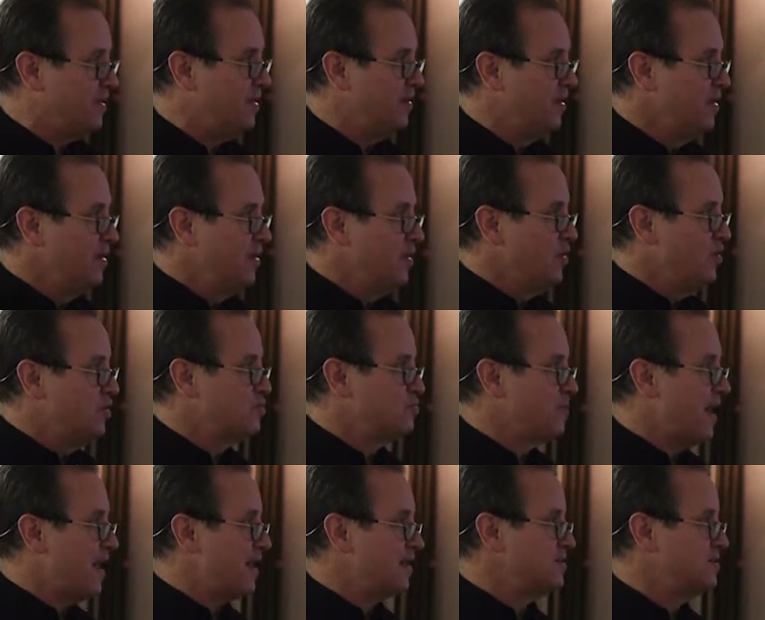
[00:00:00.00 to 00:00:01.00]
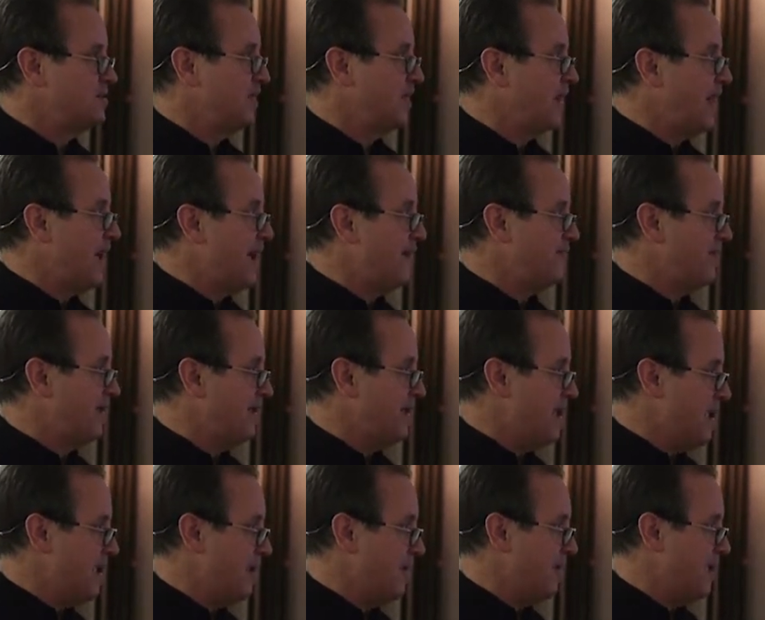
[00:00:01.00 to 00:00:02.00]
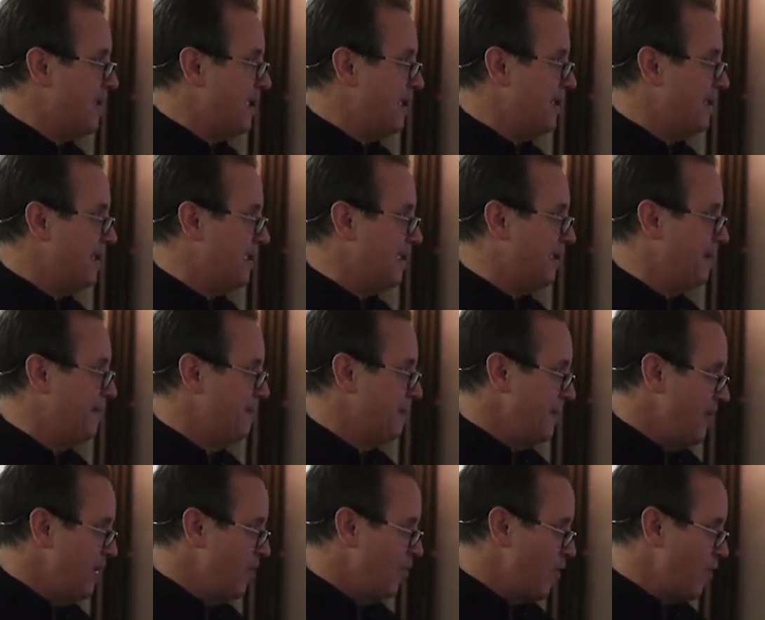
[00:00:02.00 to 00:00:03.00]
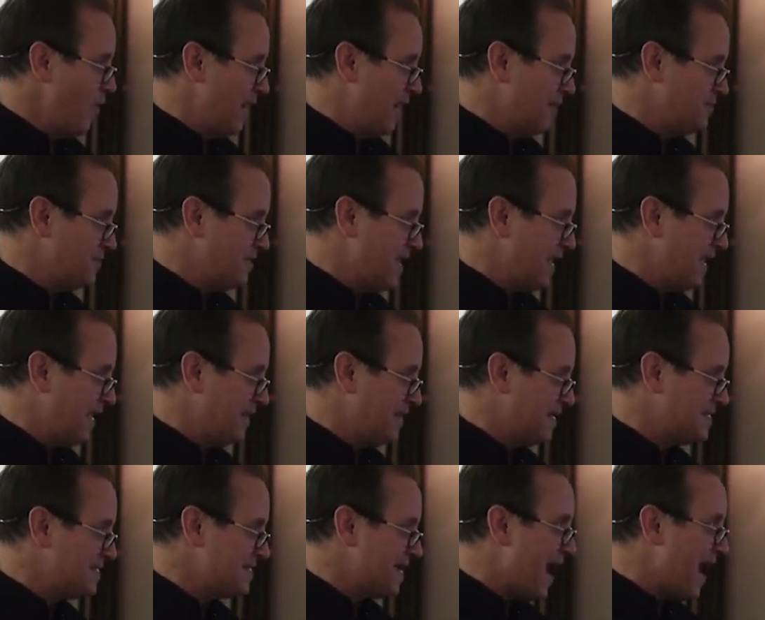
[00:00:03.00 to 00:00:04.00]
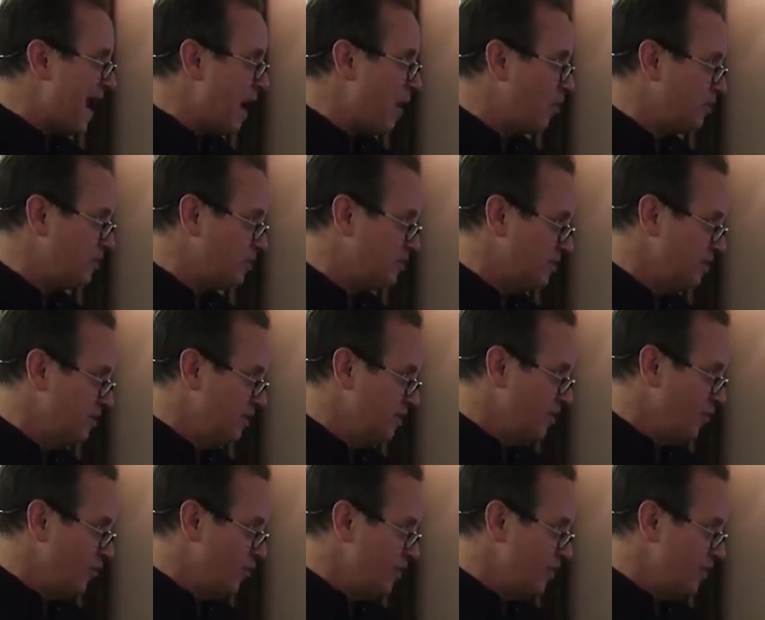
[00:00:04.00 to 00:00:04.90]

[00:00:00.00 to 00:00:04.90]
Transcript: Jimmy, who's practicing in Lafayette now. And we wound up taking this out.